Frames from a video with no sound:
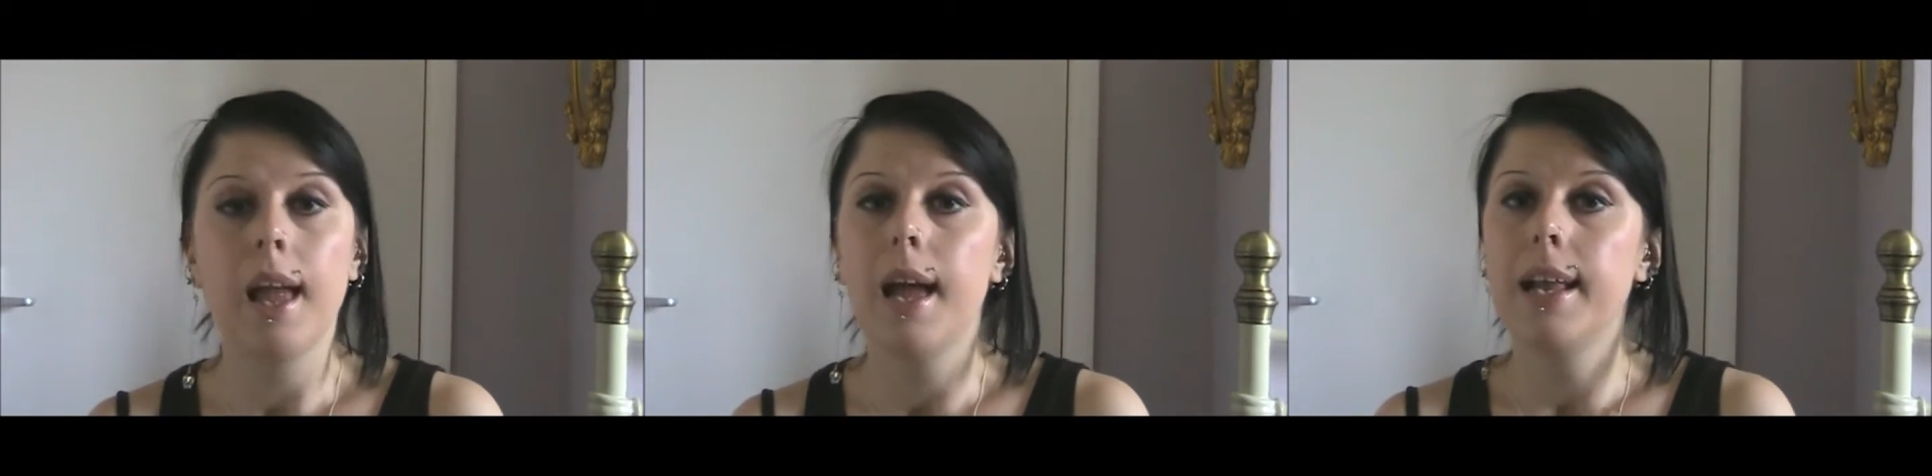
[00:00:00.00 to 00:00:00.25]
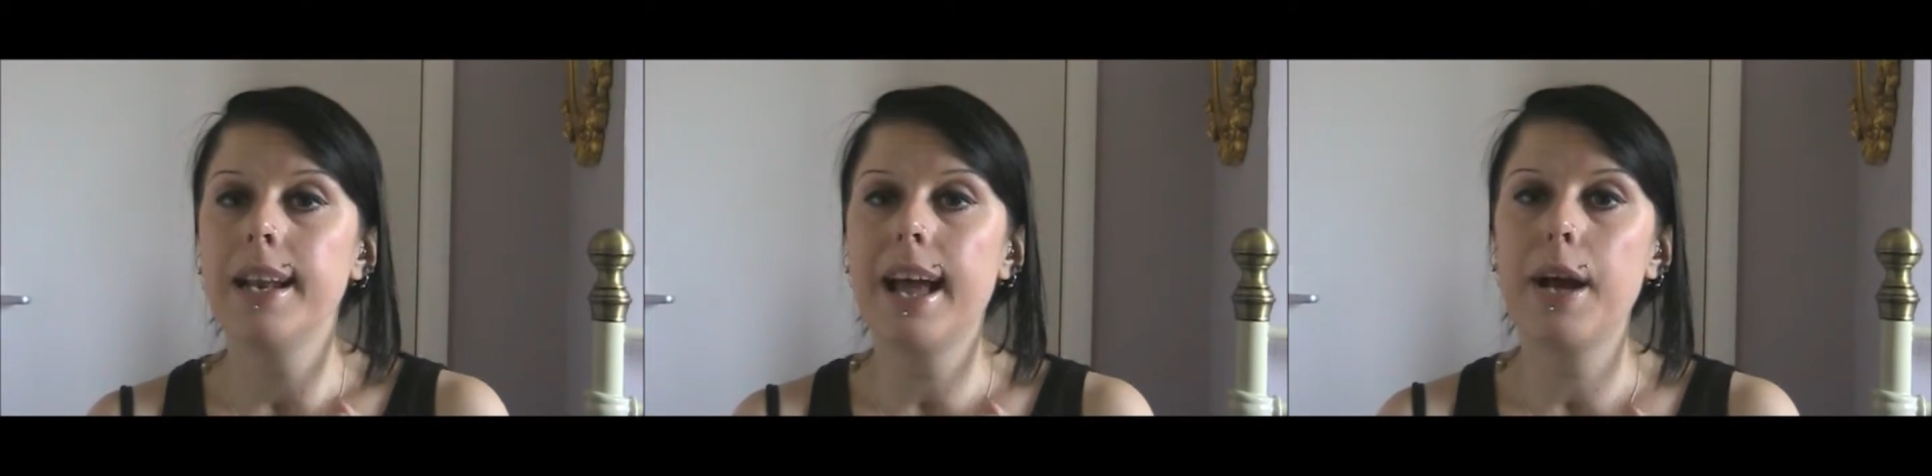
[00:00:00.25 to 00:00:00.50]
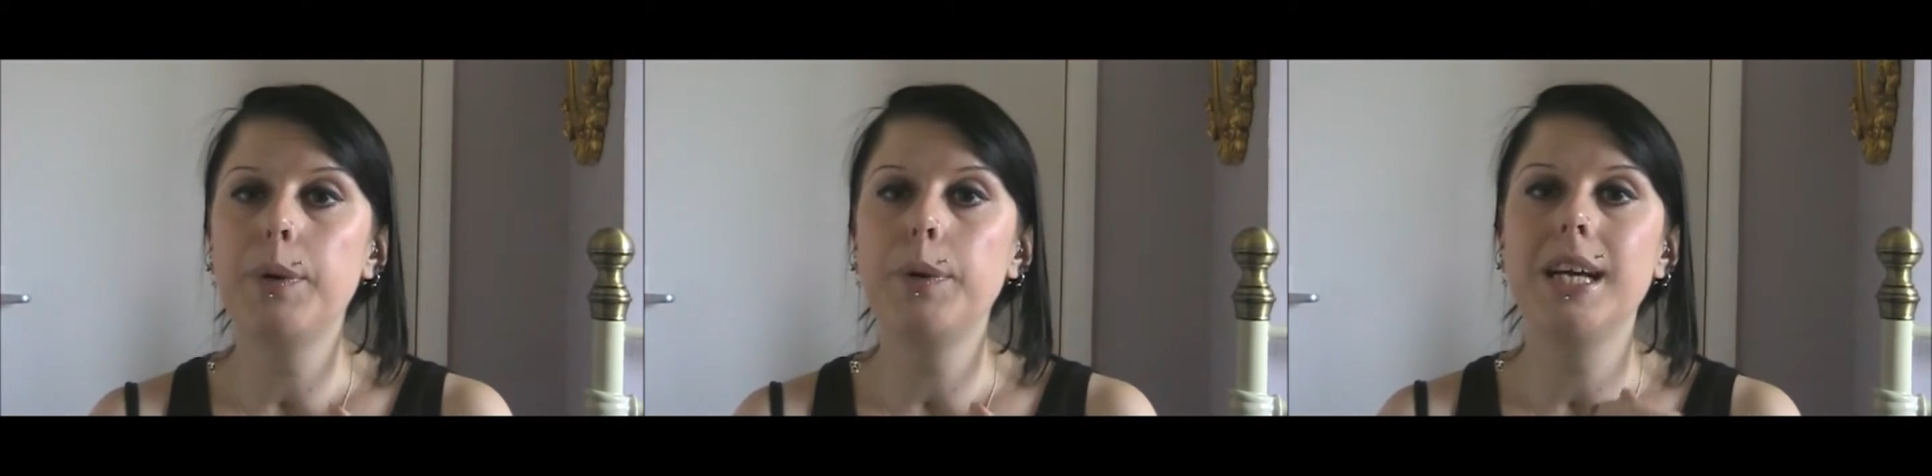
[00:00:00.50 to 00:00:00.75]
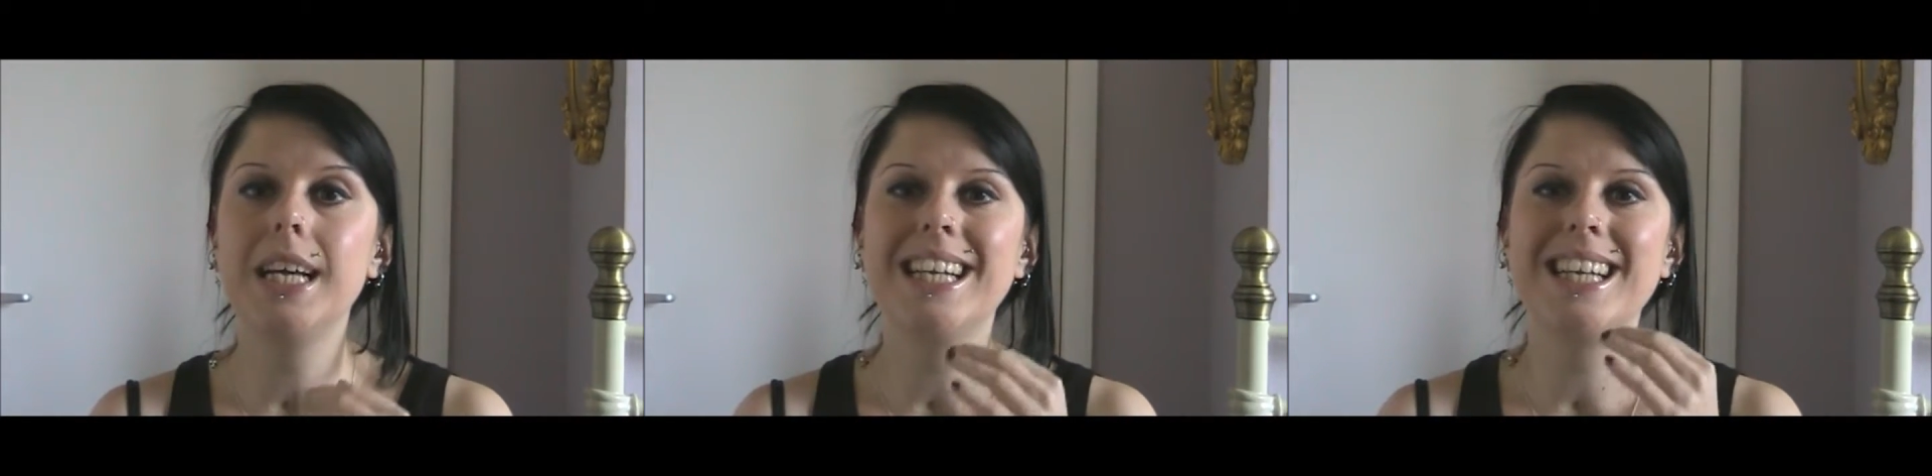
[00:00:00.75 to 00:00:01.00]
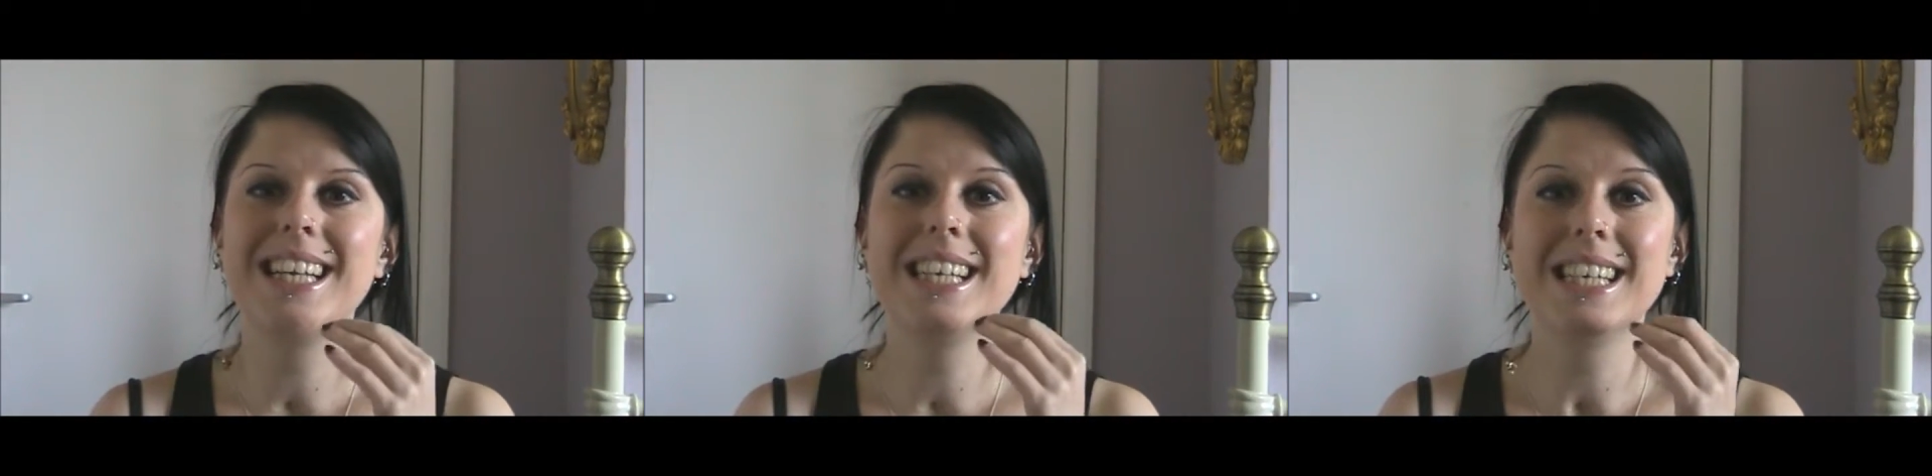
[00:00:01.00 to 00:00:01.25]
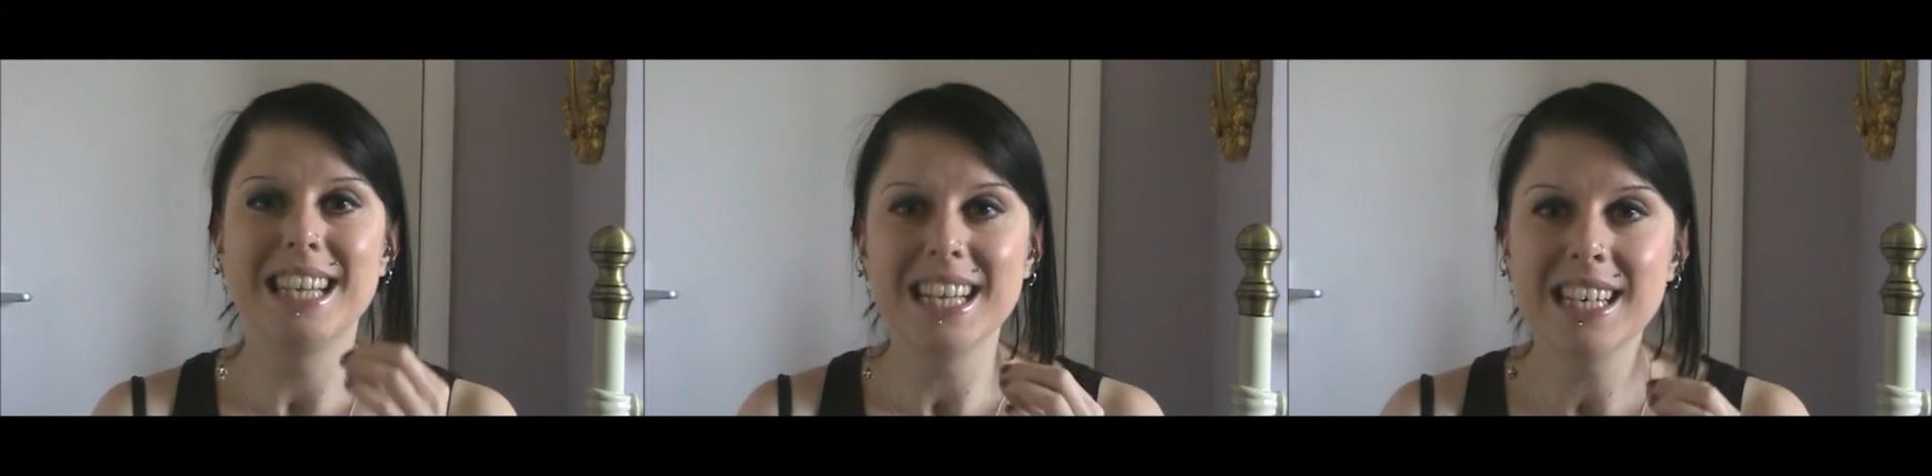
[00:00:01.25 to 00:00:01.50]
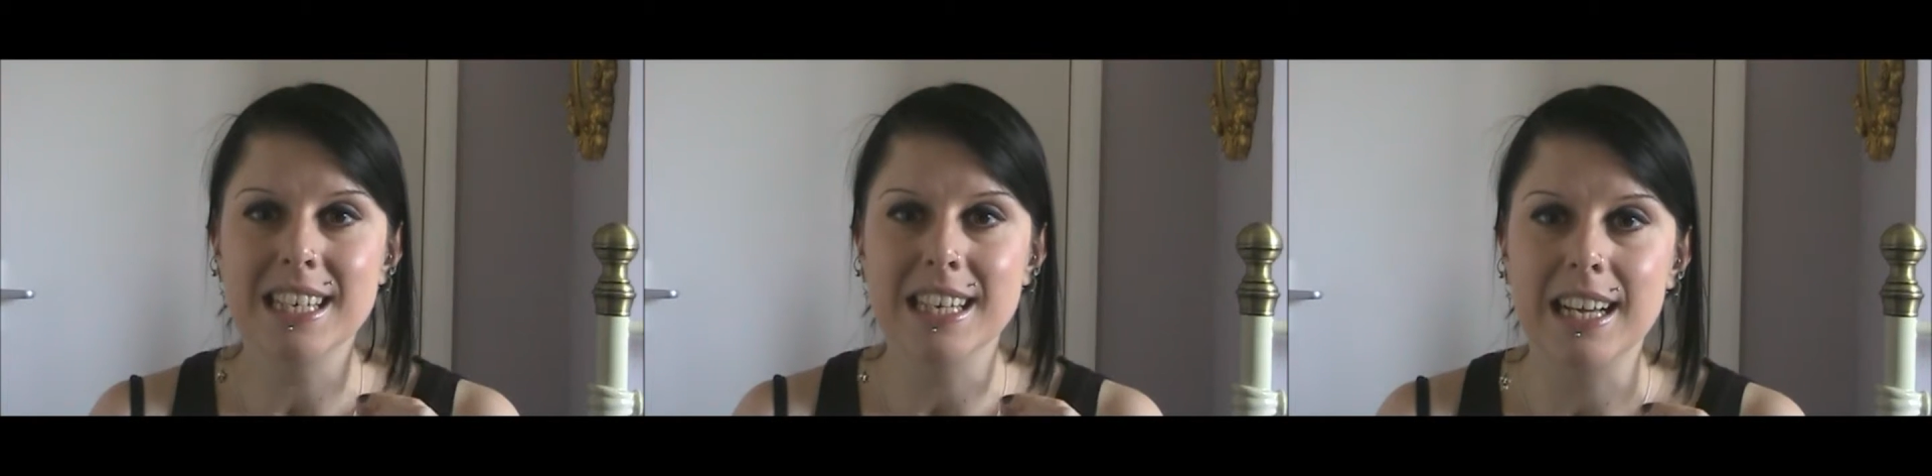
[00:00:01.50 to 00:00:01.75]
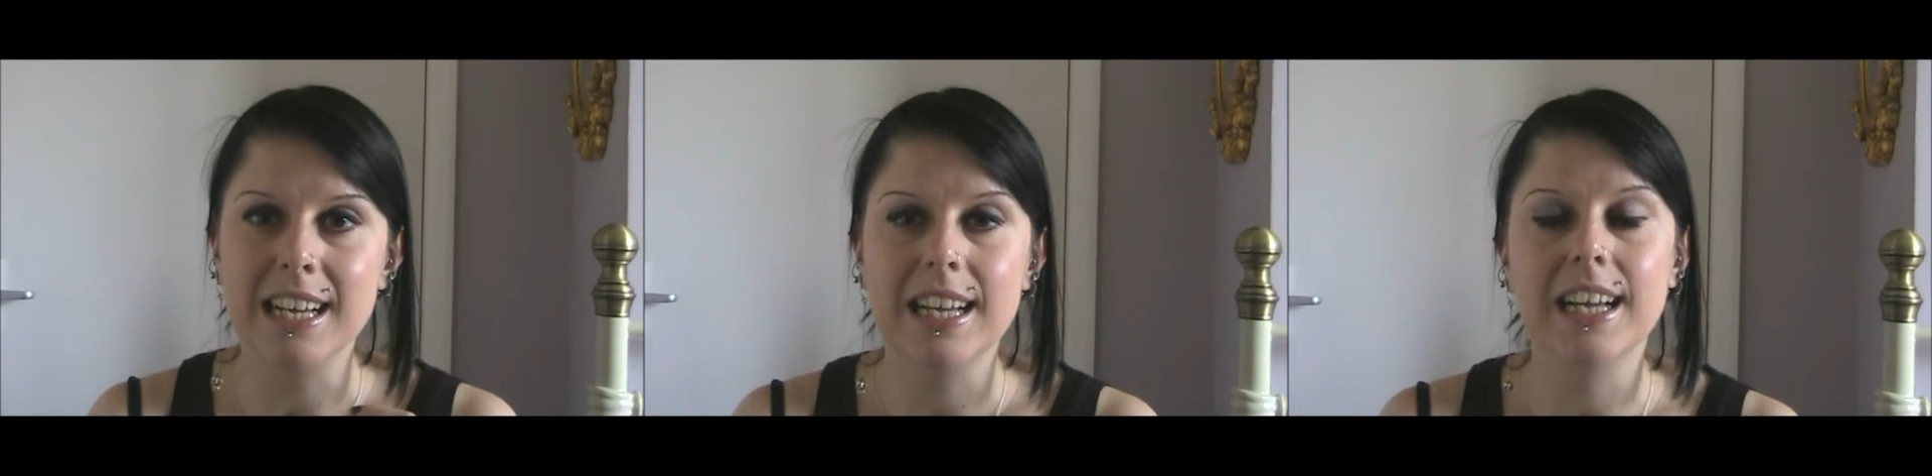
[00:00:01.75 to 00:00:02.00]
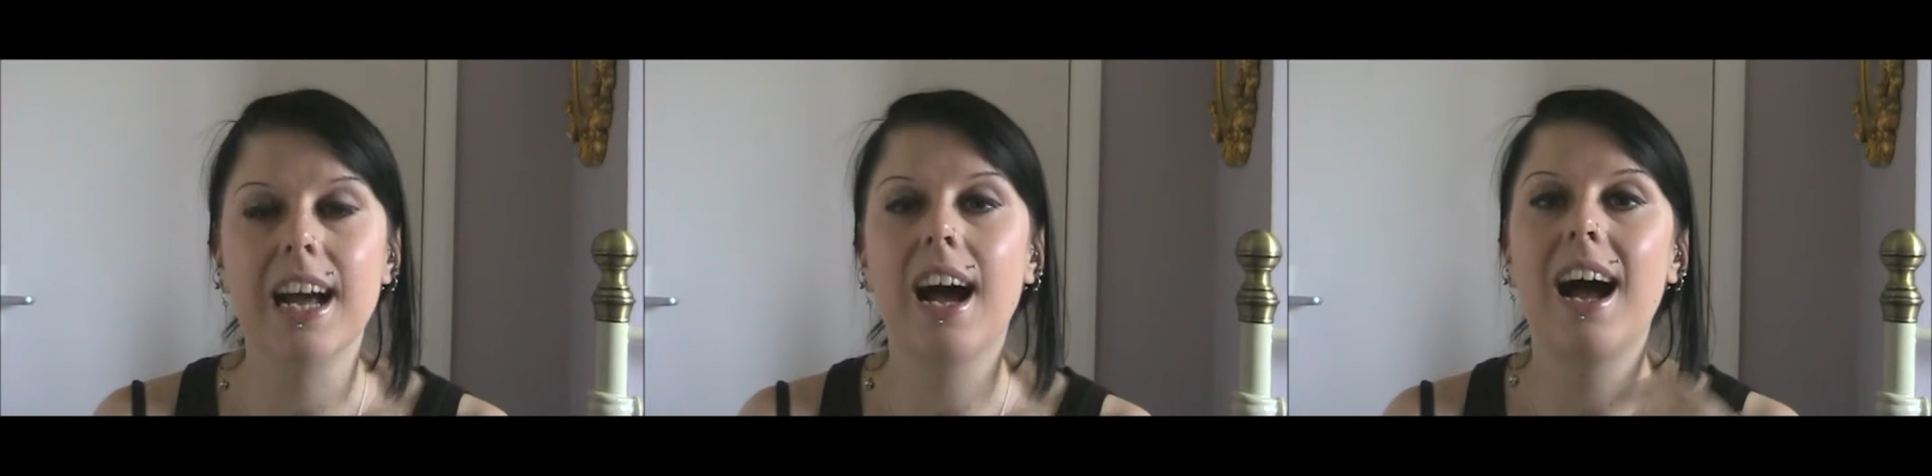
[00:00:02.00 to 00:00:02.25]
Now, Tinder,